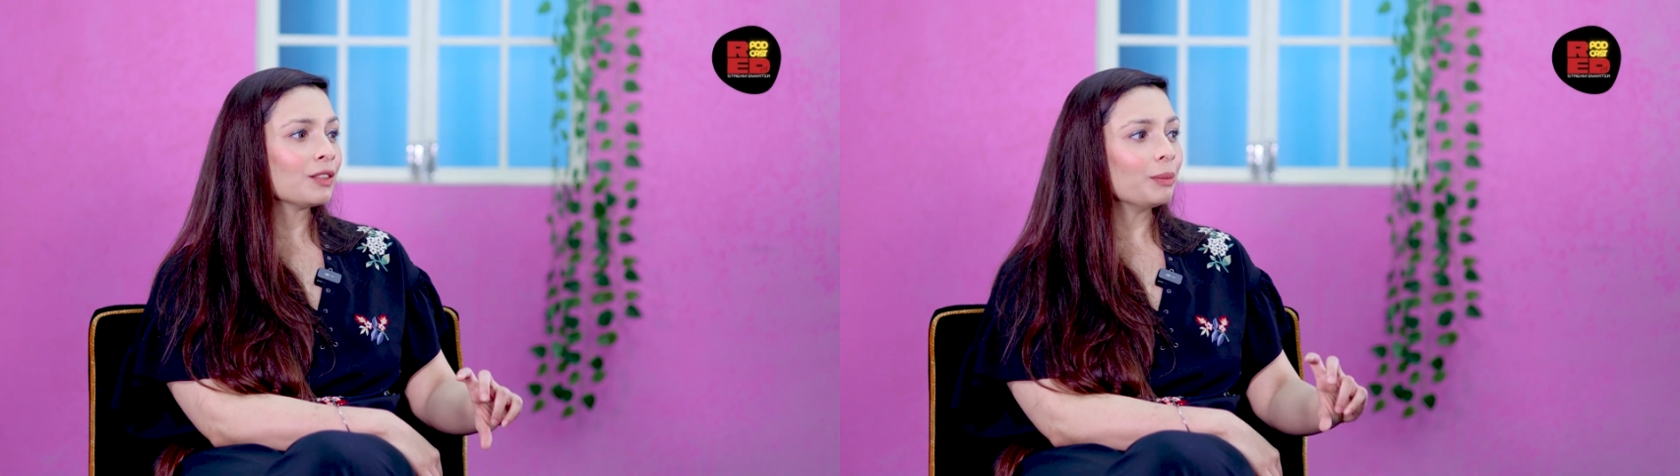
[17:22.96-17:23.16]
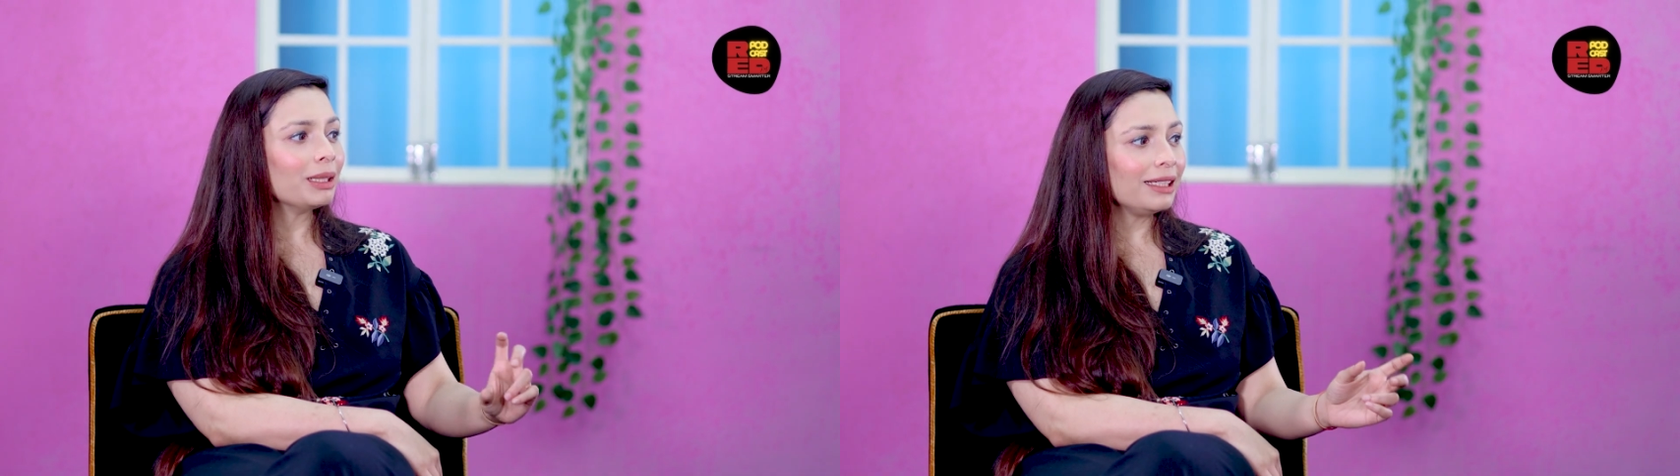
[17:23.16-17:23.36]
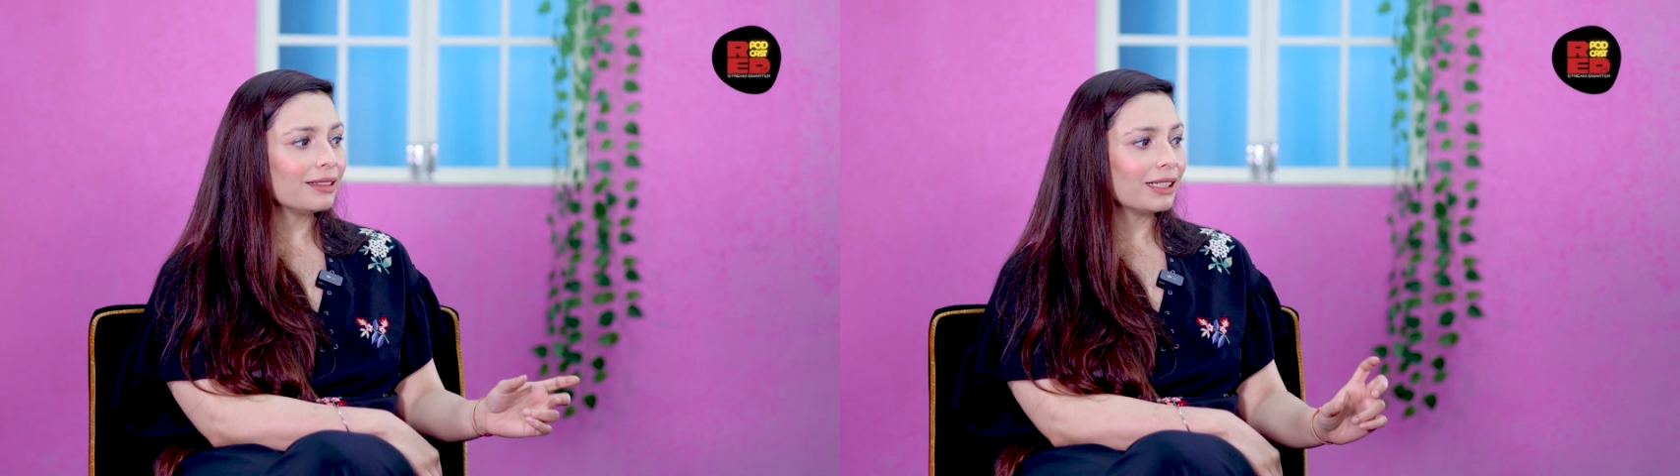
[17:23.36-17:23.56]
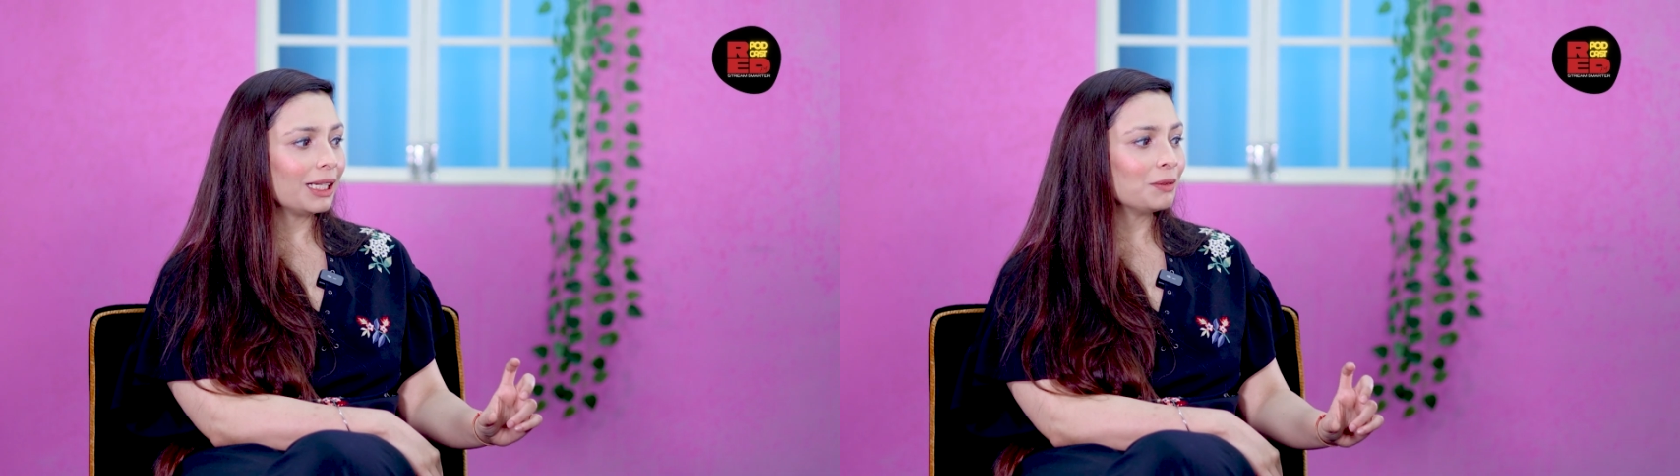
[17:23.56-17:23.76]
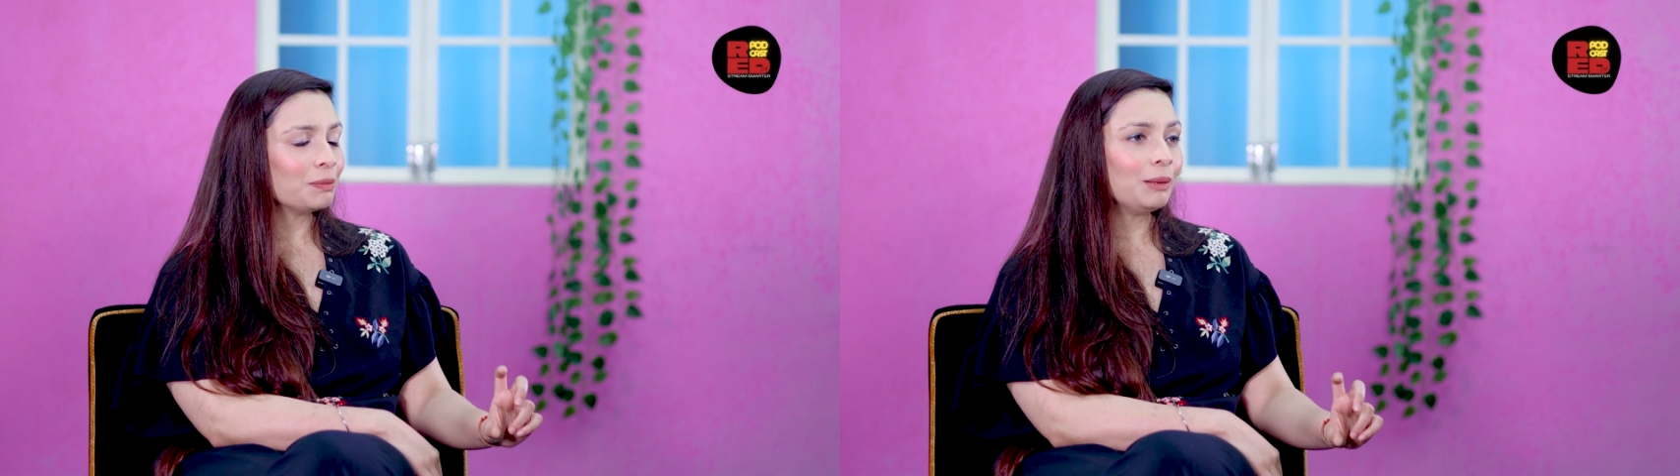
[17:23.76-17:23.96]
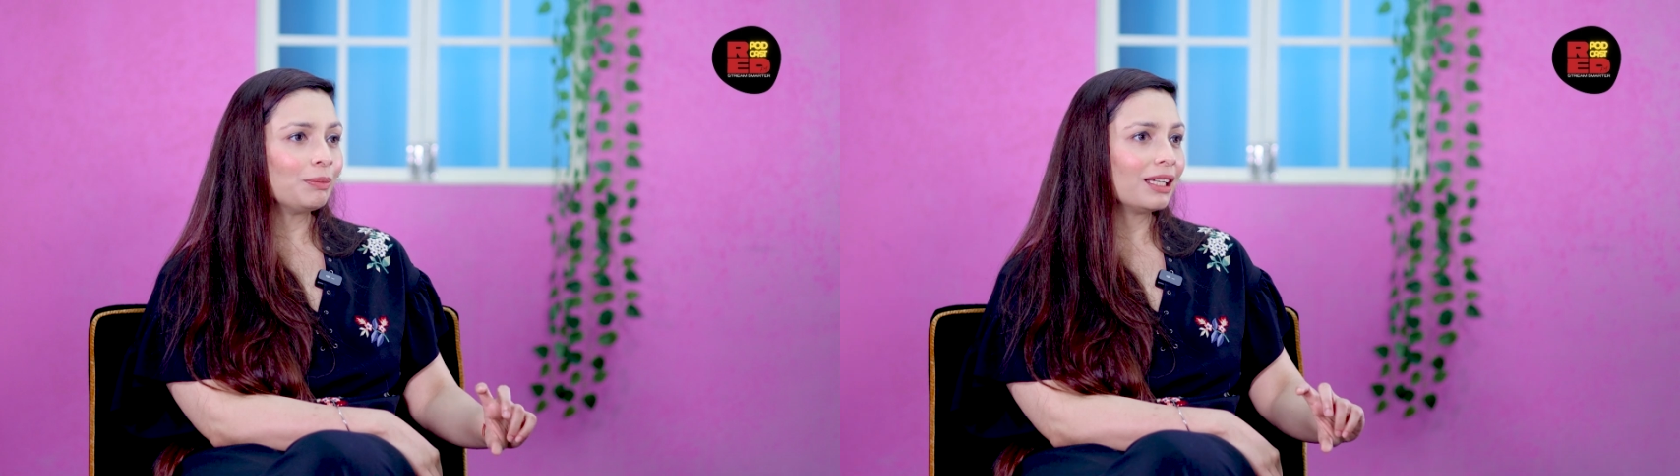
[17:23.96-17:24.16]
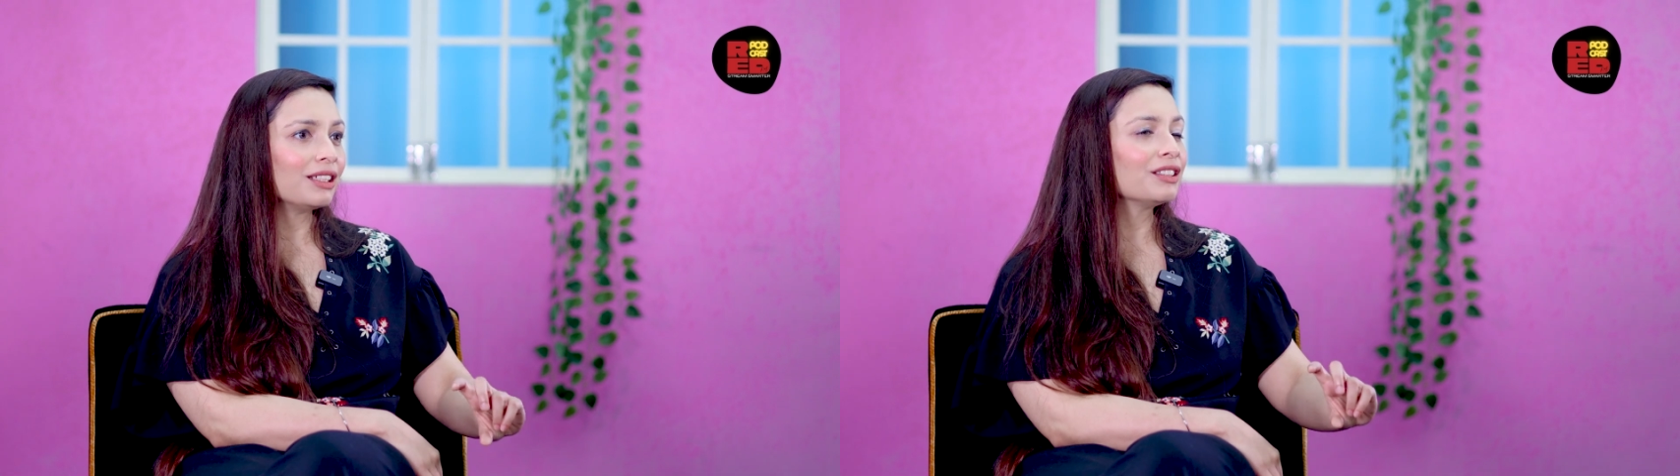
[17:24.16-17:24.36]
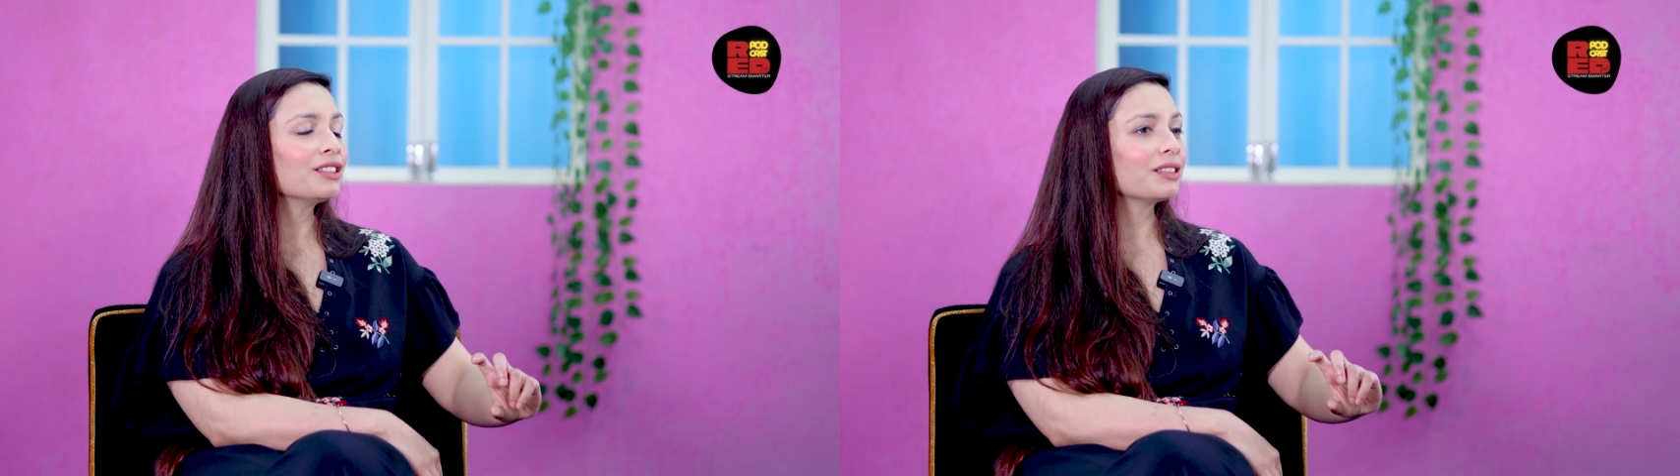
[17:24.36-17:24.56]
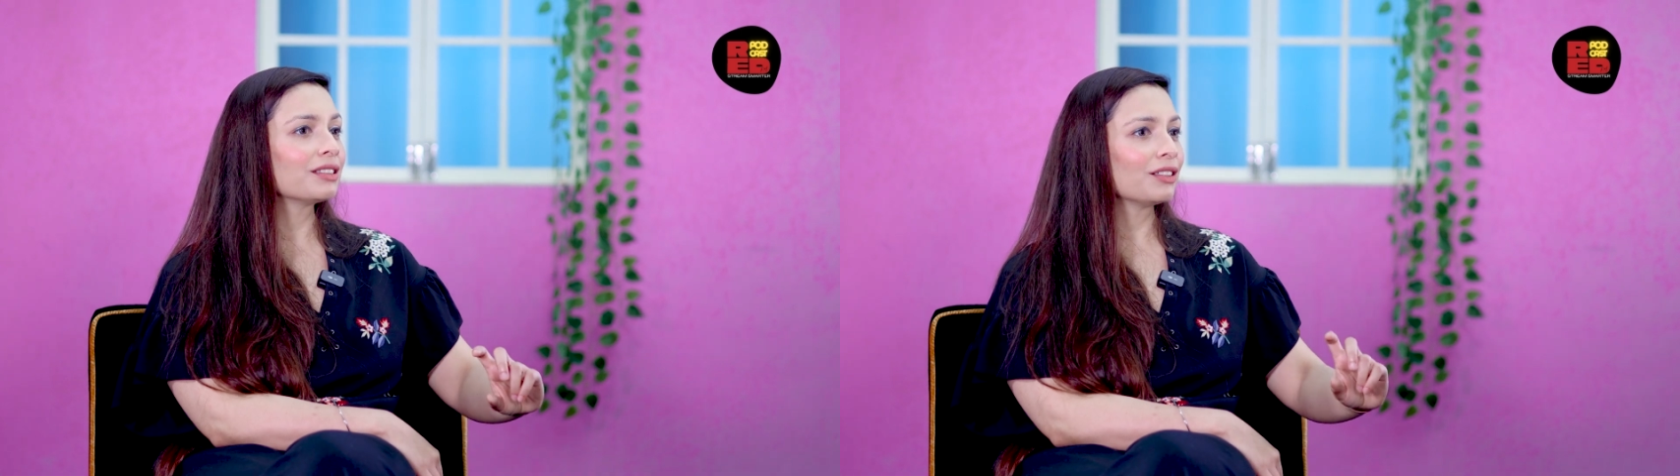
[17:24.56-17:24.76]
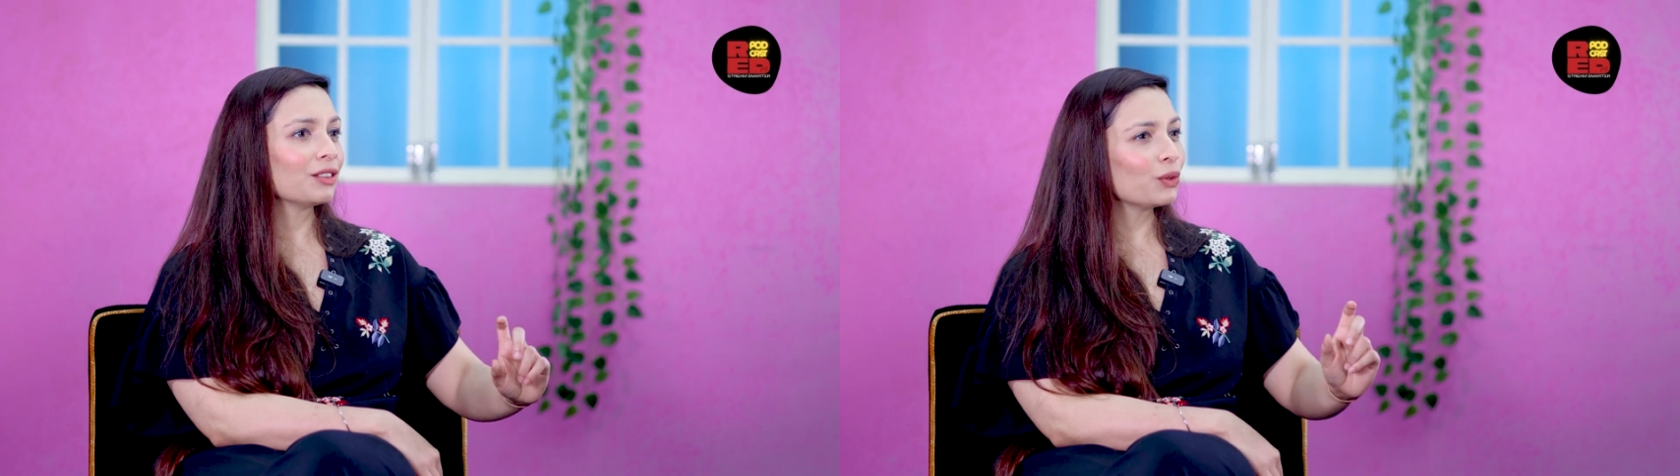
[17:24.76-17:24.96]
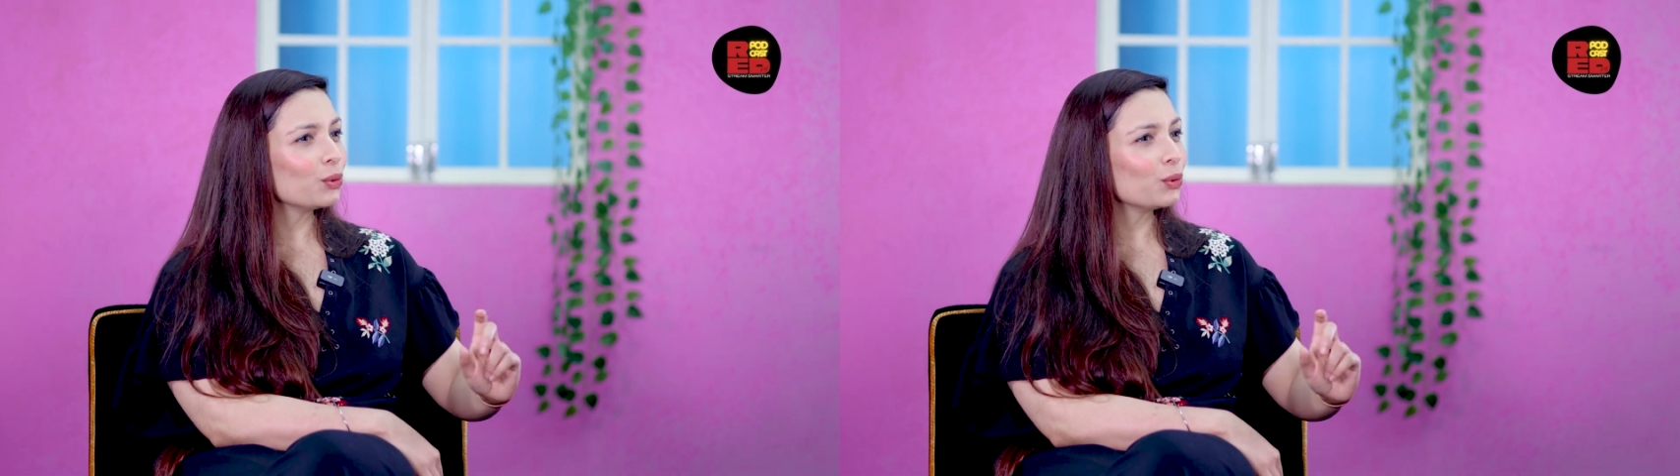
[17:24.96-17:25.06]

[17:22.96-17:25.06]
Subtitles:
So many a times people are just